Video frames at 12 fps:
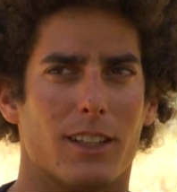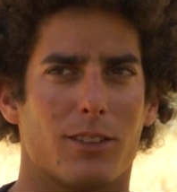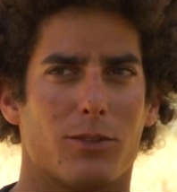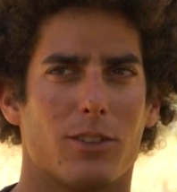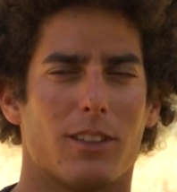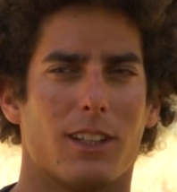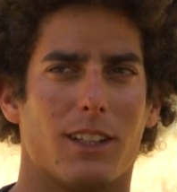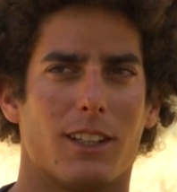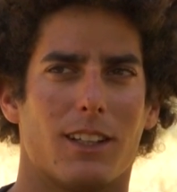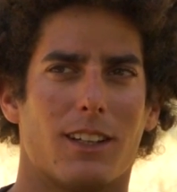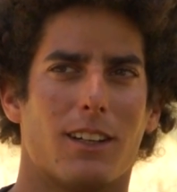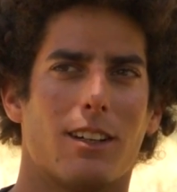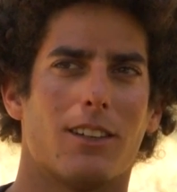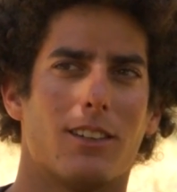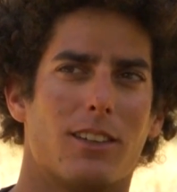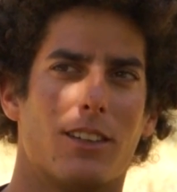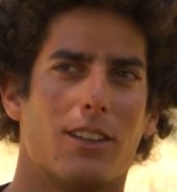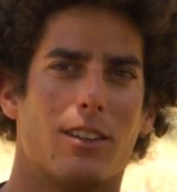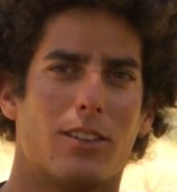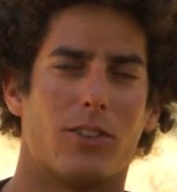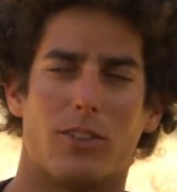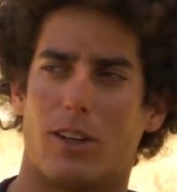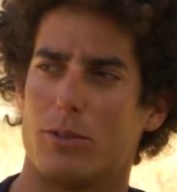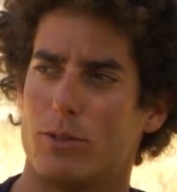that was then
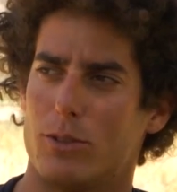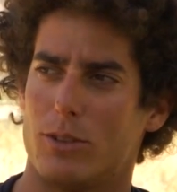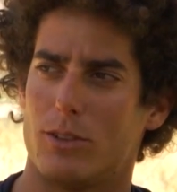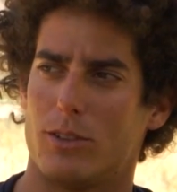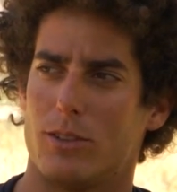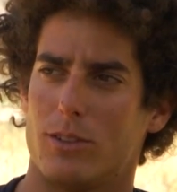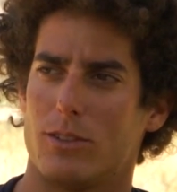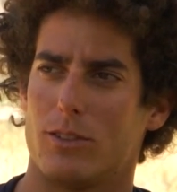Raúl,